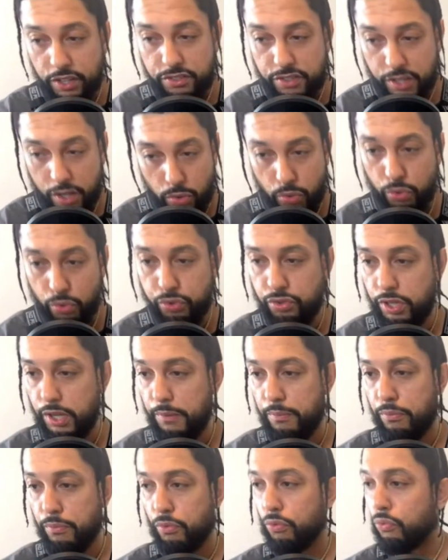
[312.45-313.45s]

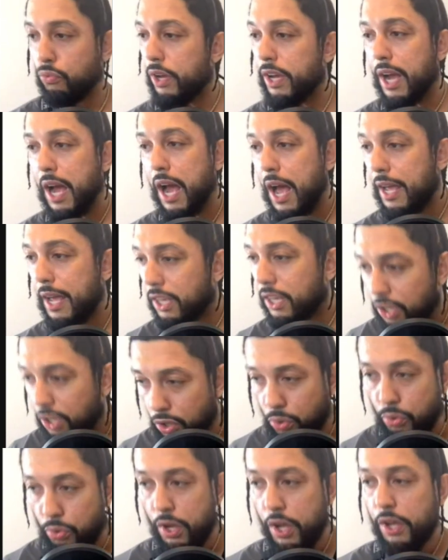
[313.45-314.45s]
generalship, ring
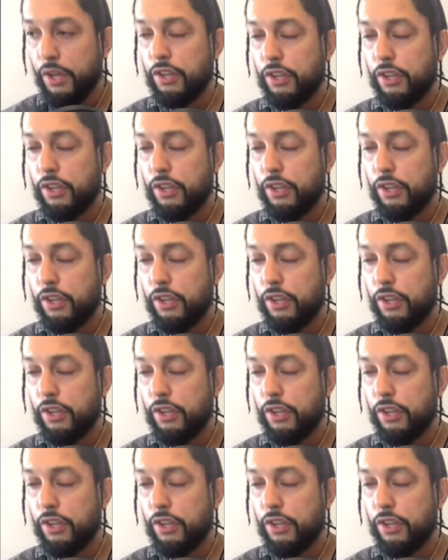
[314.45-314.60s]
IQ.